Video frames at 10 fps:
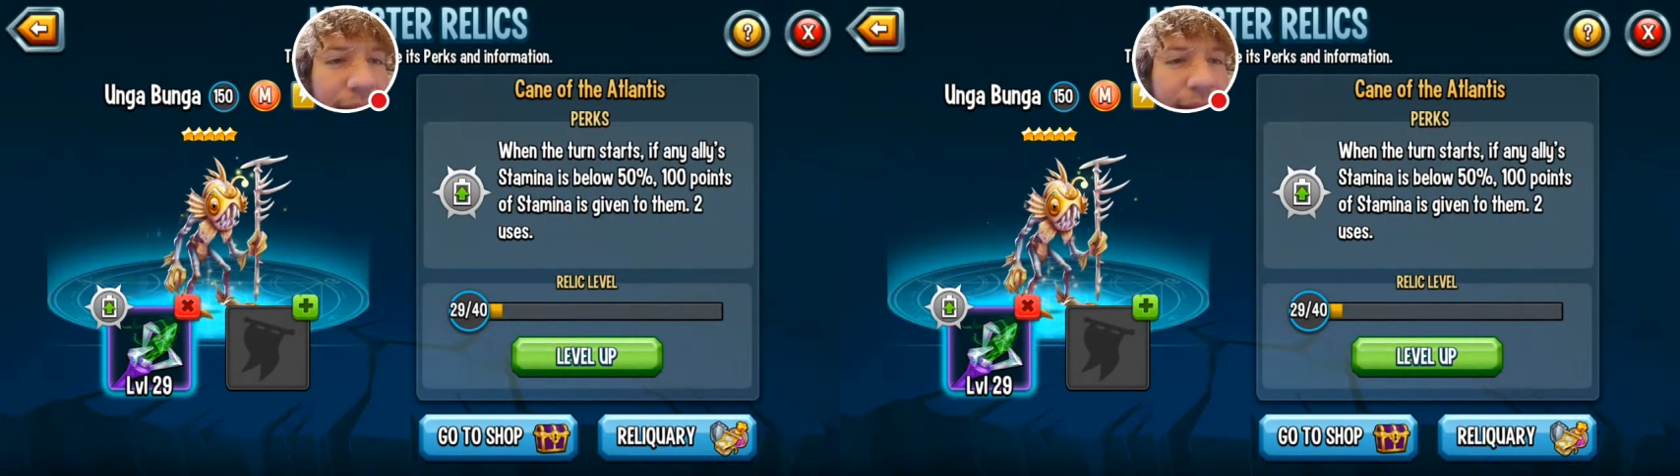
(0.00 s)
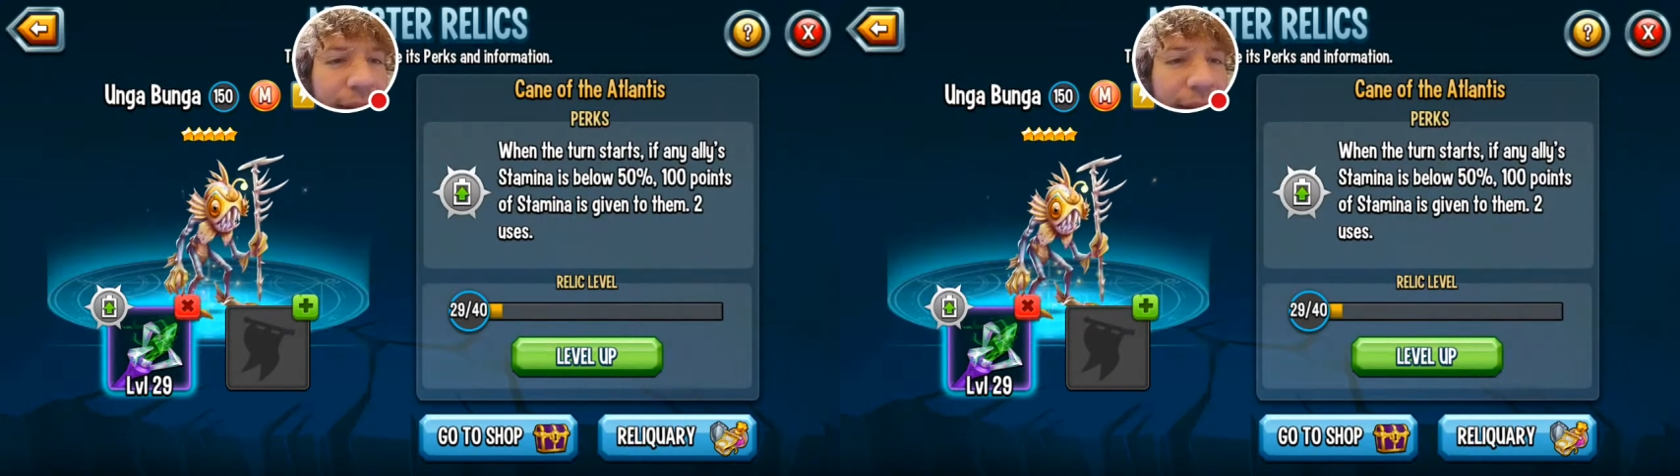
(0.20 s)

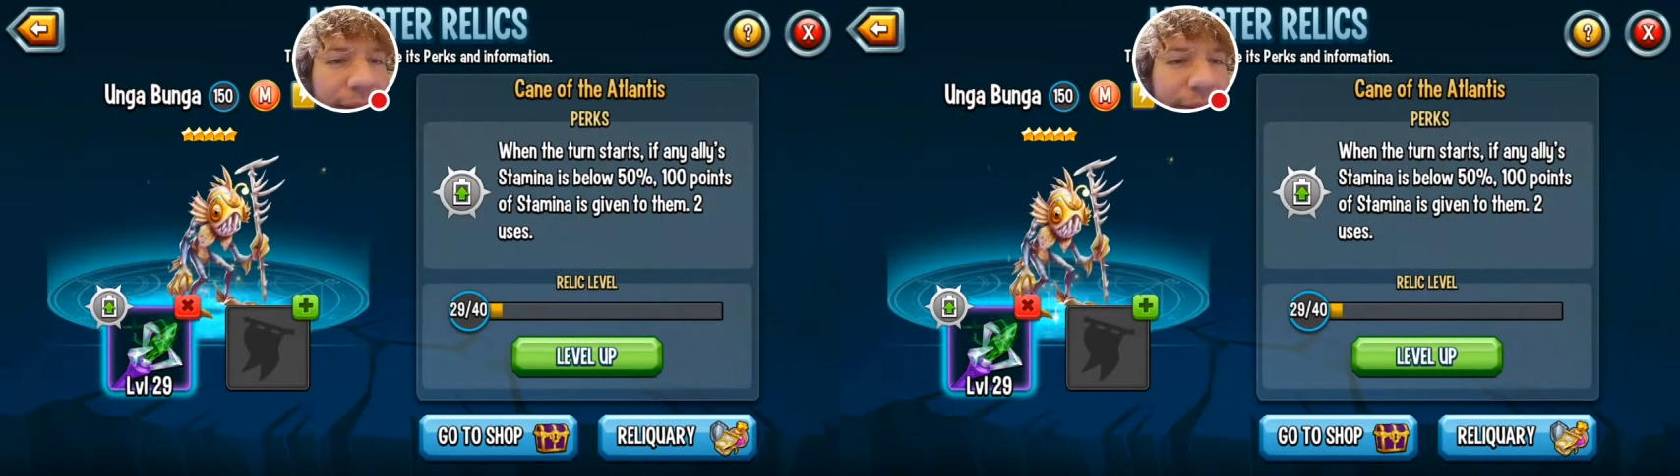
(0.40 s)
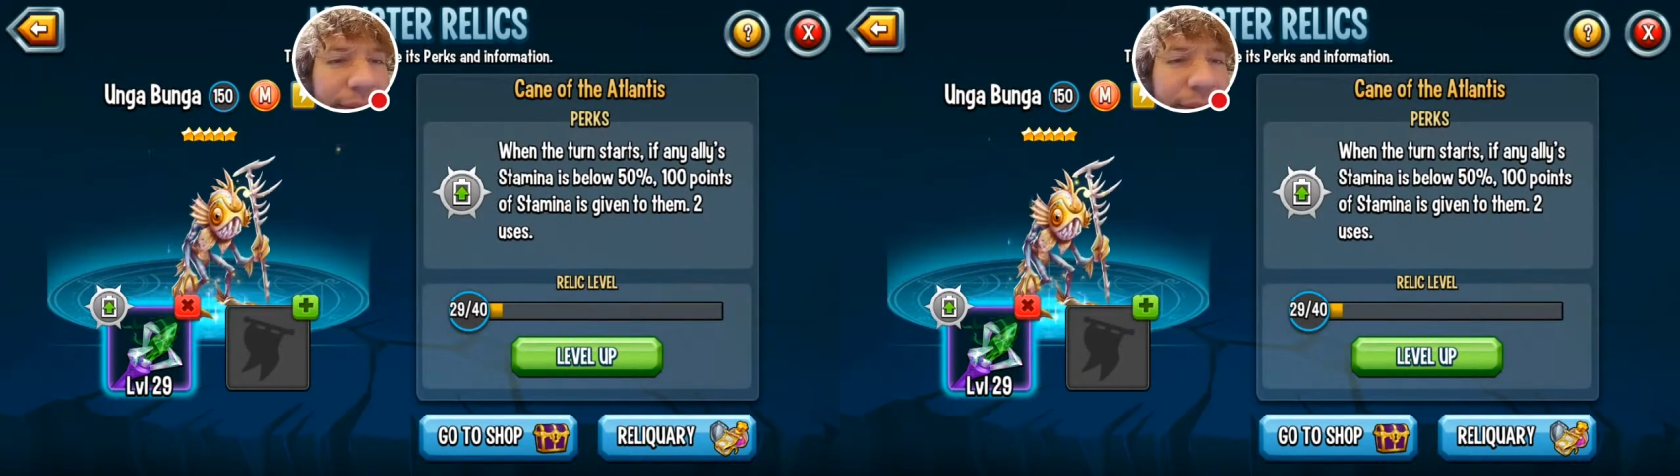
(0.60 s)

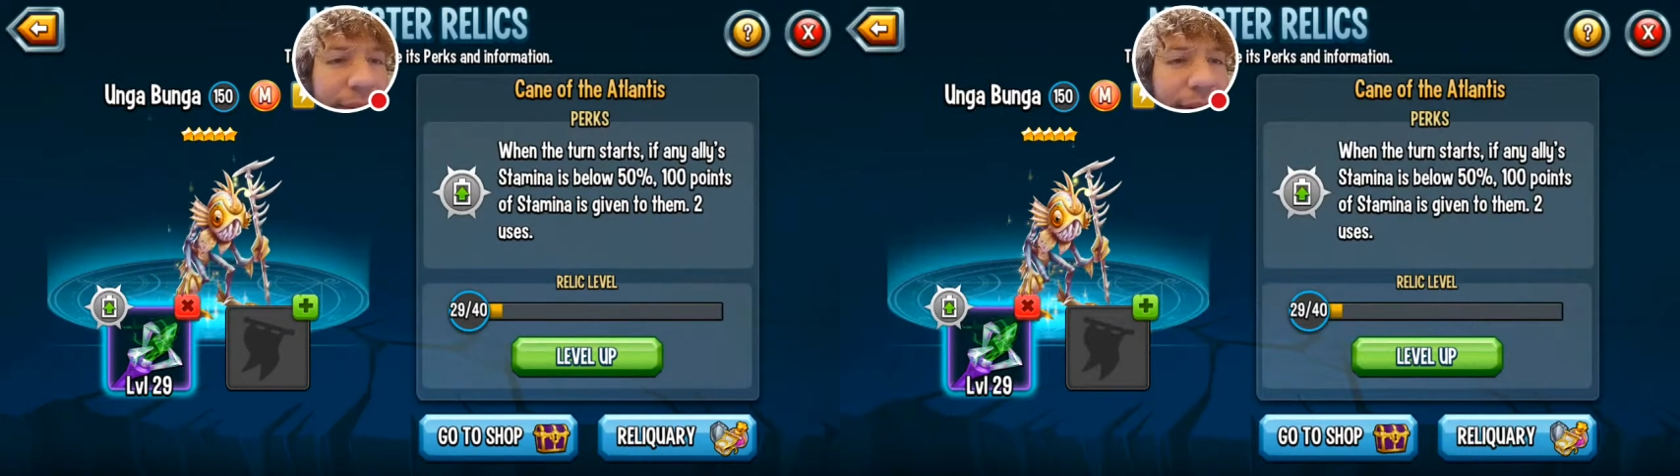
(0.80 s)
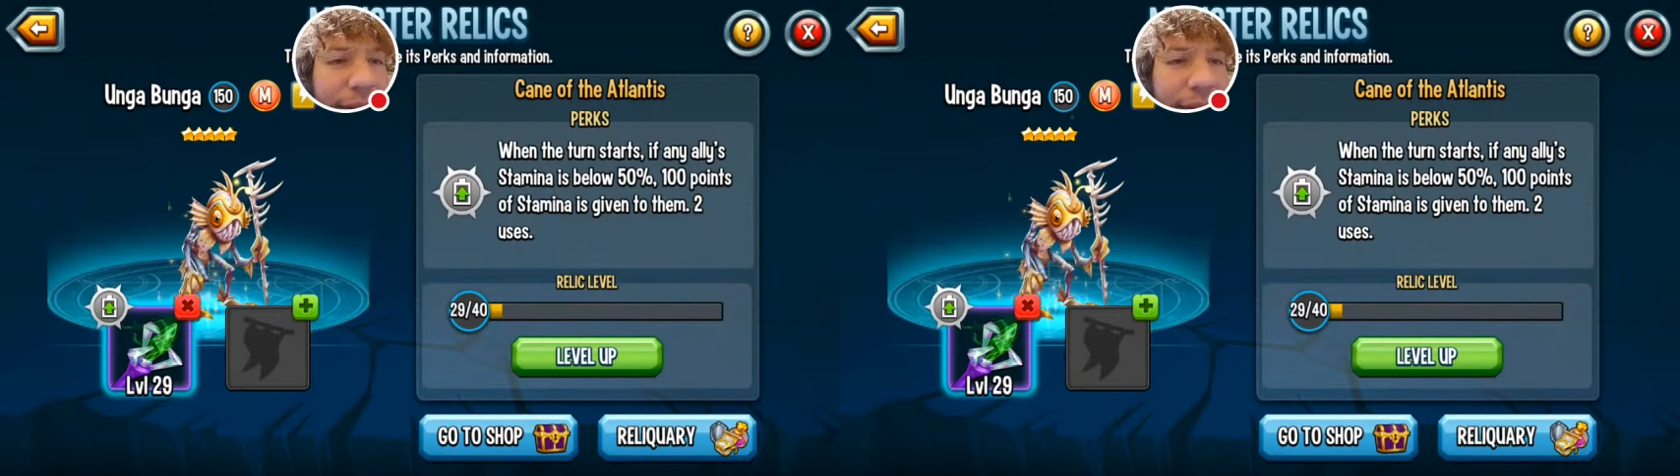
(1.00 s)
Um,
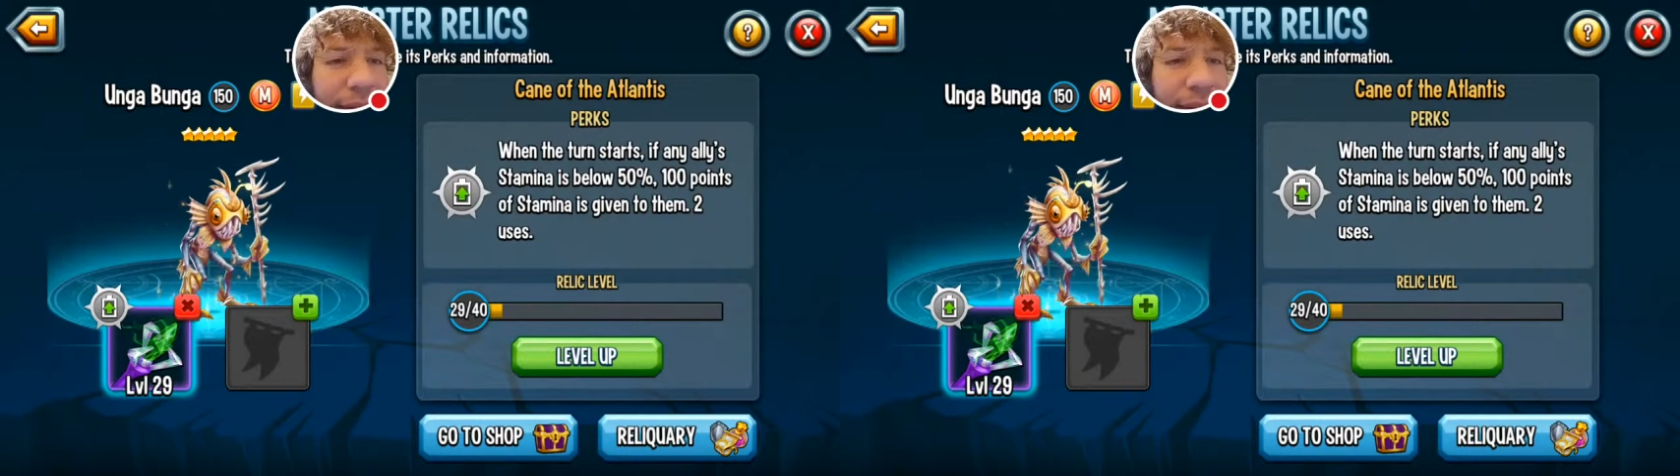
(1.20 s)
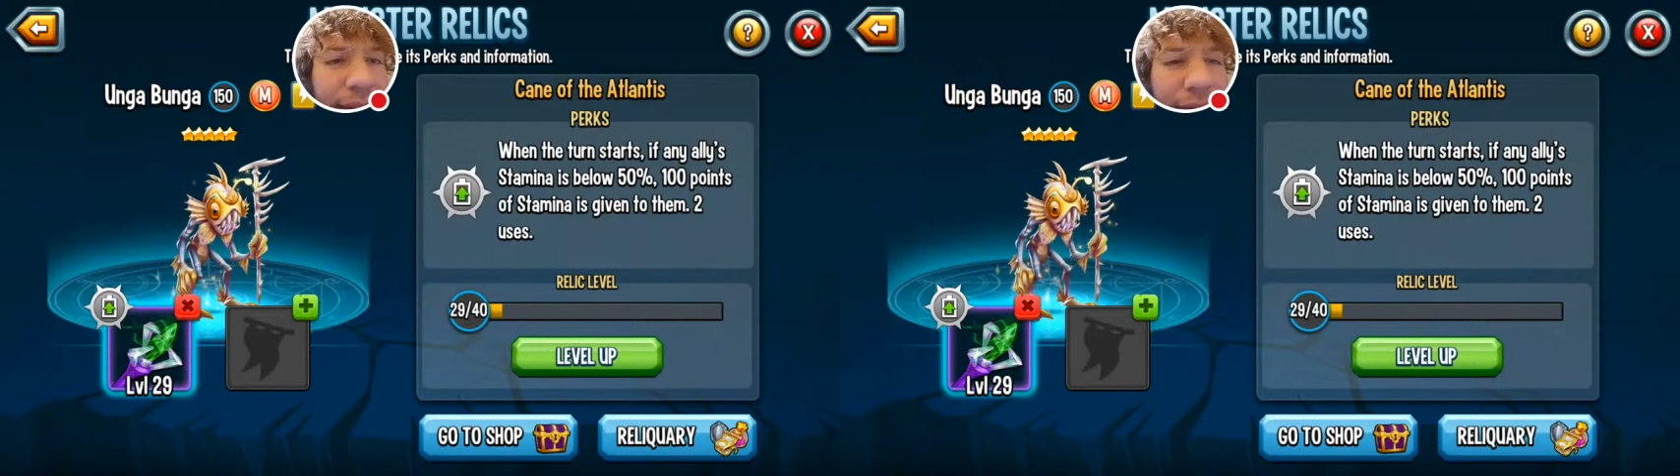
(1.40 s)

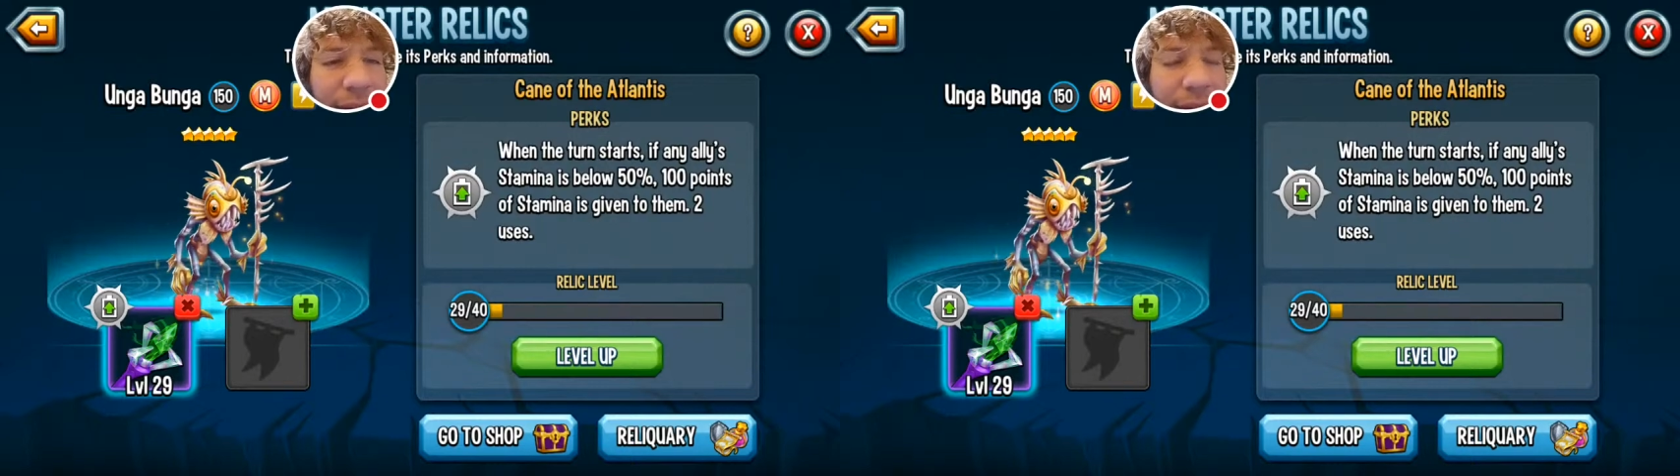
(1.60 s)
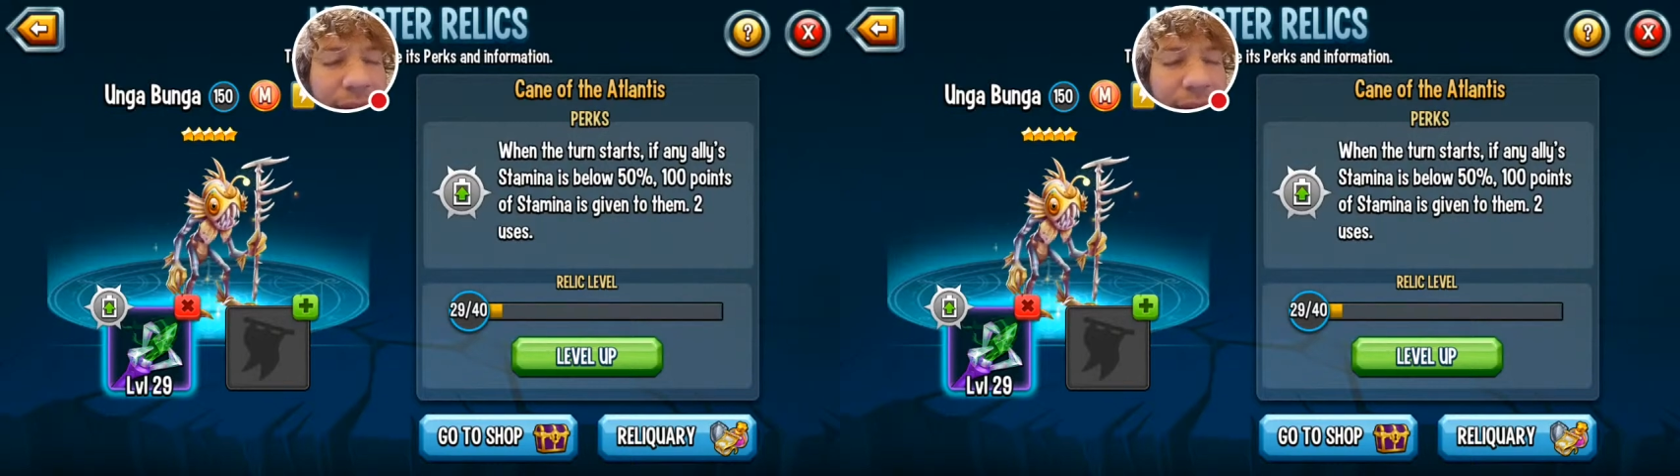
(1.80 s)
Another